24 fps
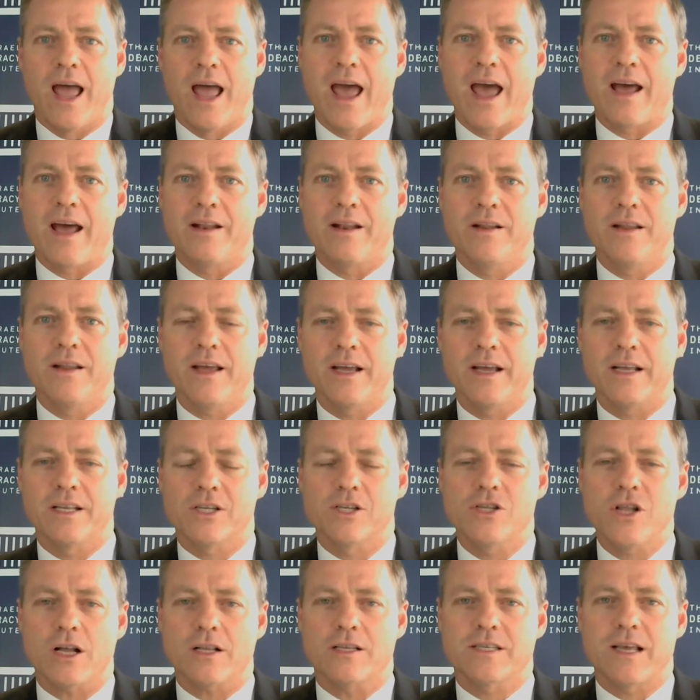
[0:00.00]
And it's
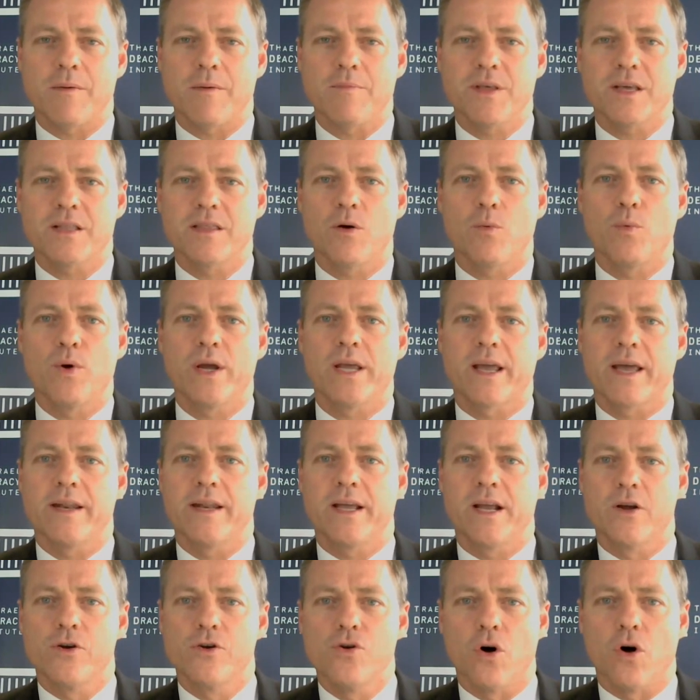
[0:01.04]
not something that we can
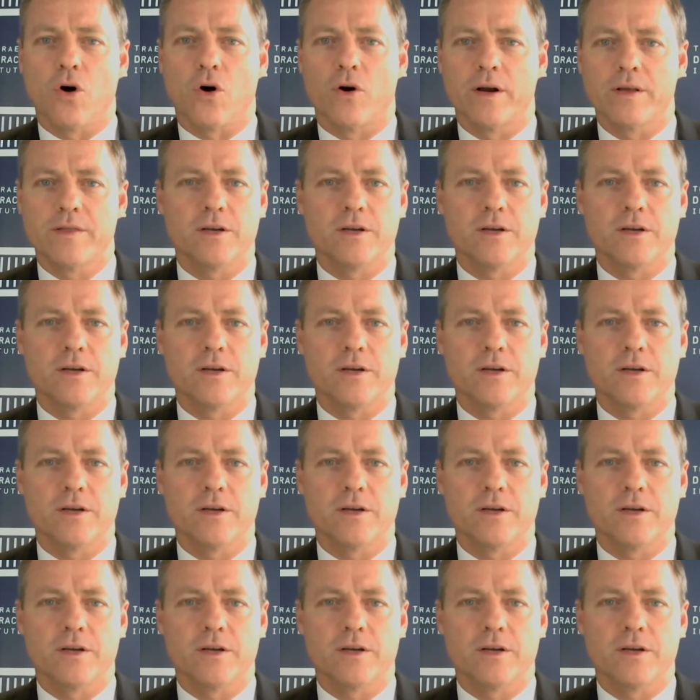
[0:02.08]
ignore.